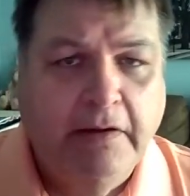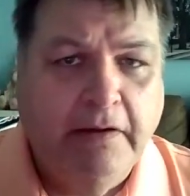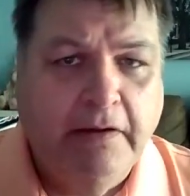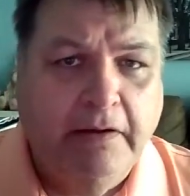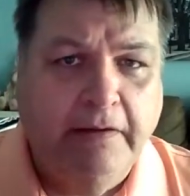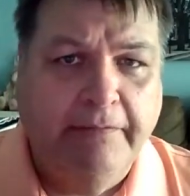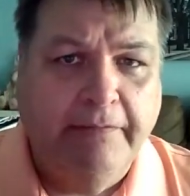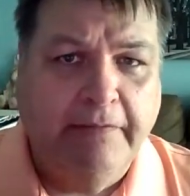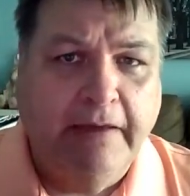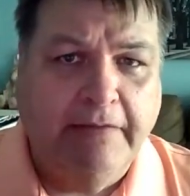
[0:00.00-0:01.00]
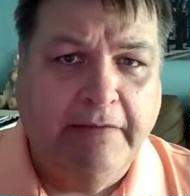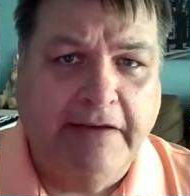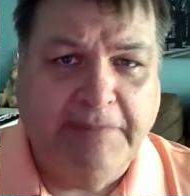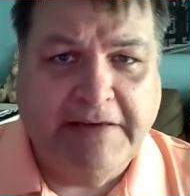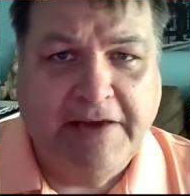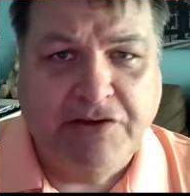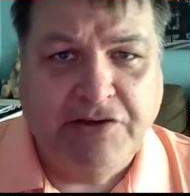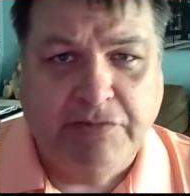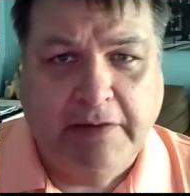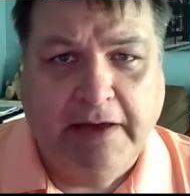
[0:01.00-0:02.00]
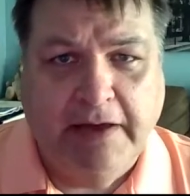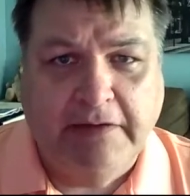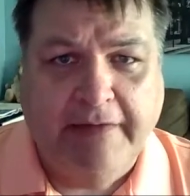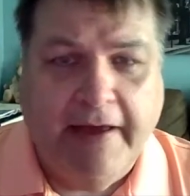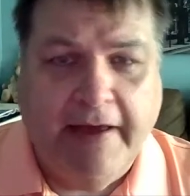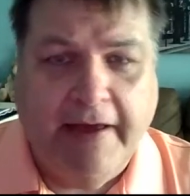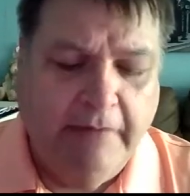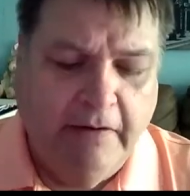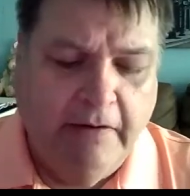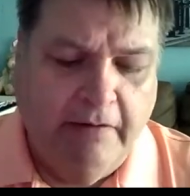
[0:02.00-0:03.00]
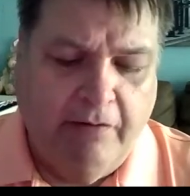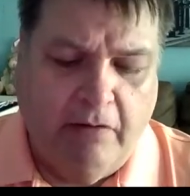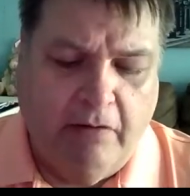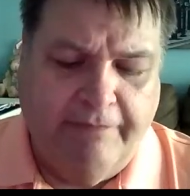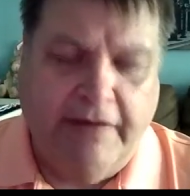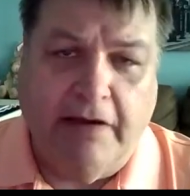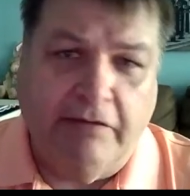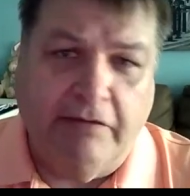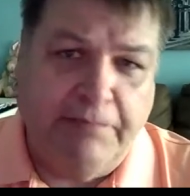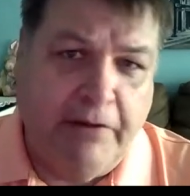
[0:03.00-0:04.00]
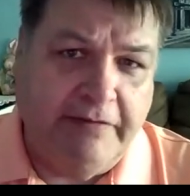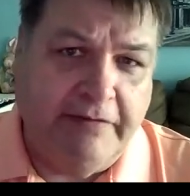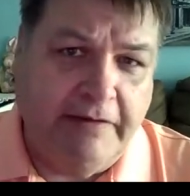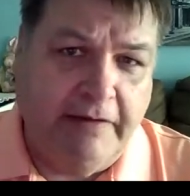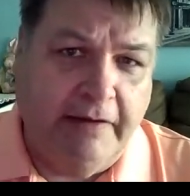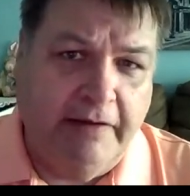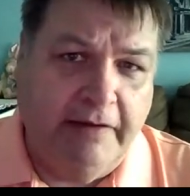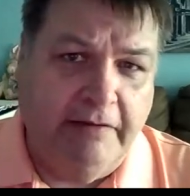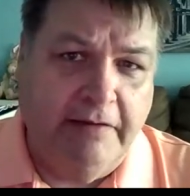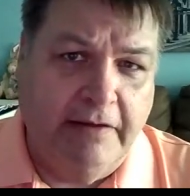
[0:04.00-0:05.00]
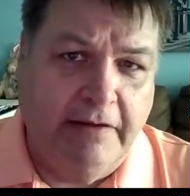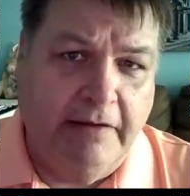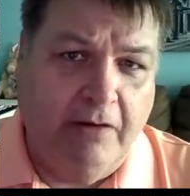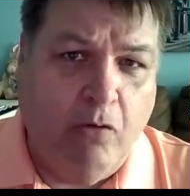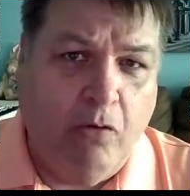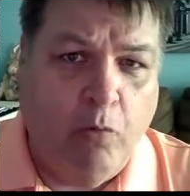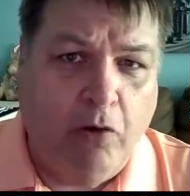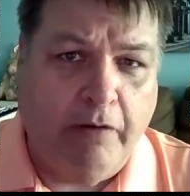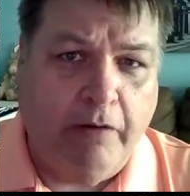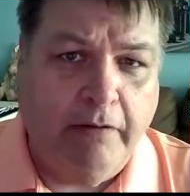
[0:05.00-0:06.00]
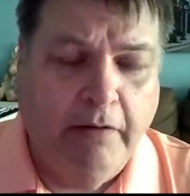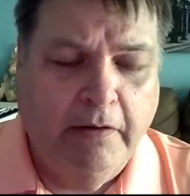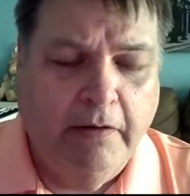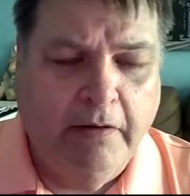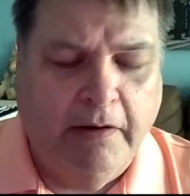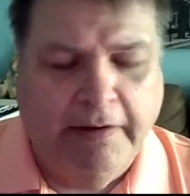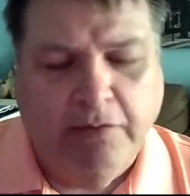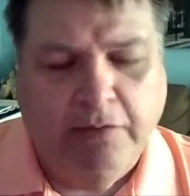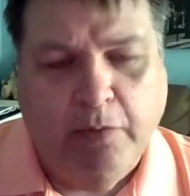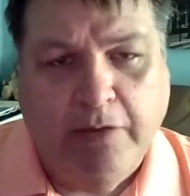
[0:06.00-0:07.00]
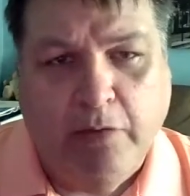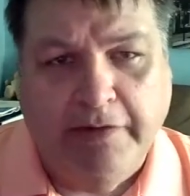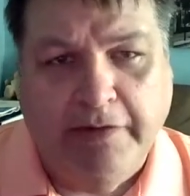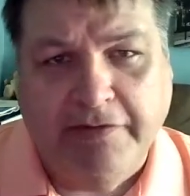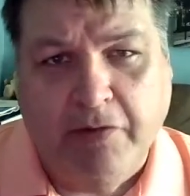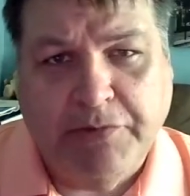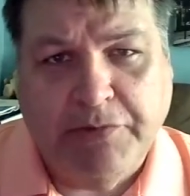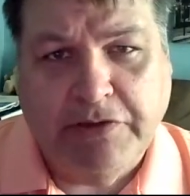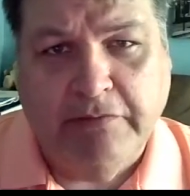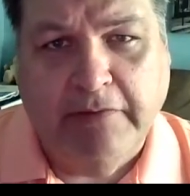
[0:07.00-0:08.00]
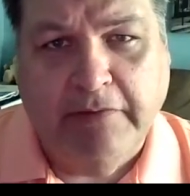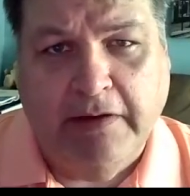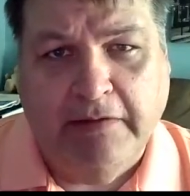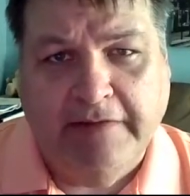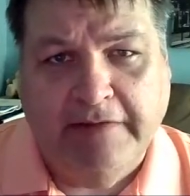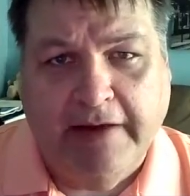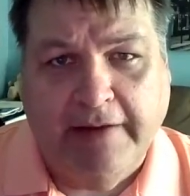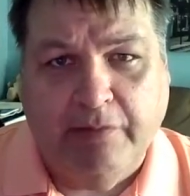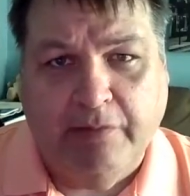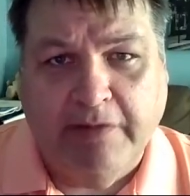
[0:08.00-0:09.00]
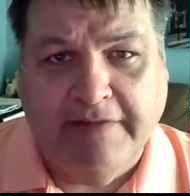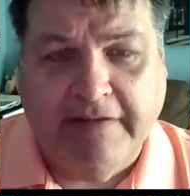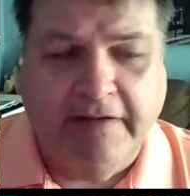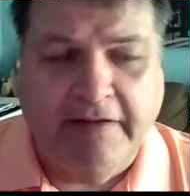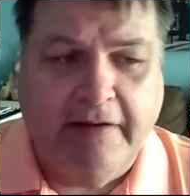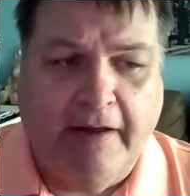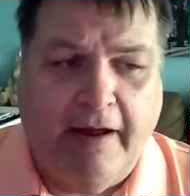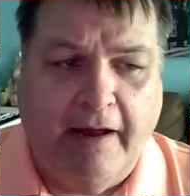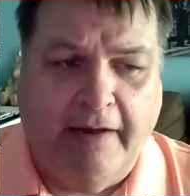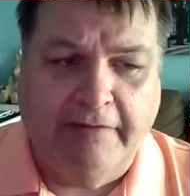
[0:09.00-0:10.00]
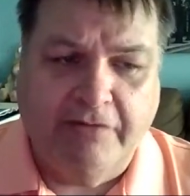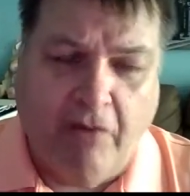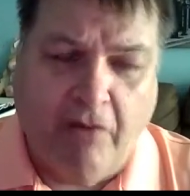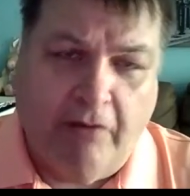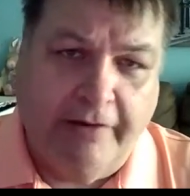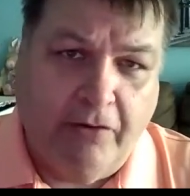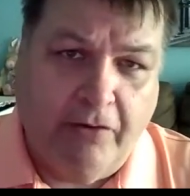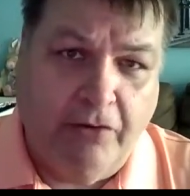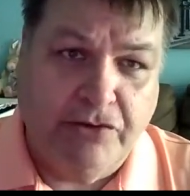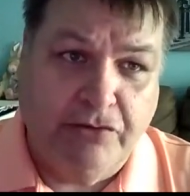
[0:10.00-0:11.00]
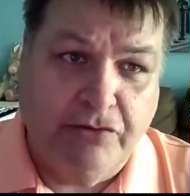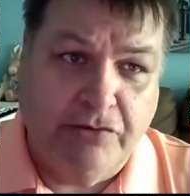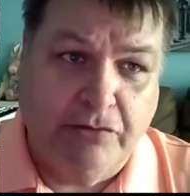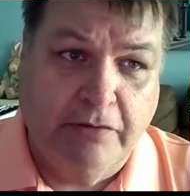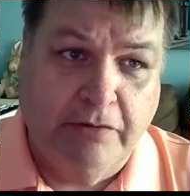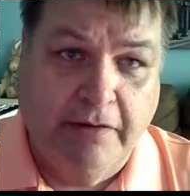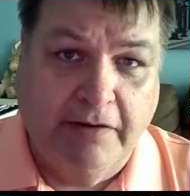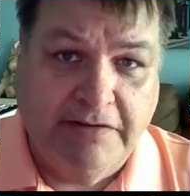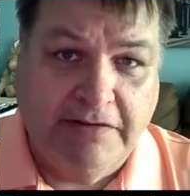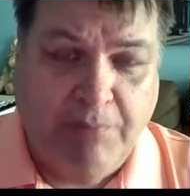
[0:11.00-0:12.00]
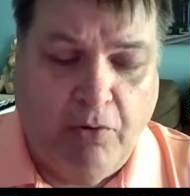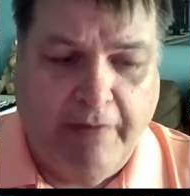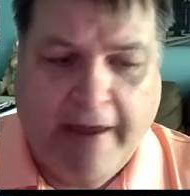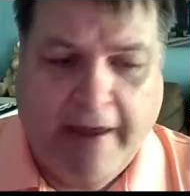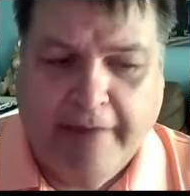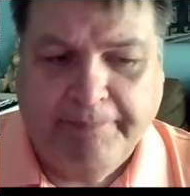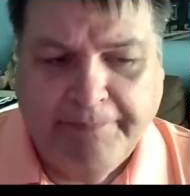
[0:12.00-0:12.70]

and the expectations related to that. There are videos posted in the homework in the week 1 description inside E360. I strongly encourage you to explore that.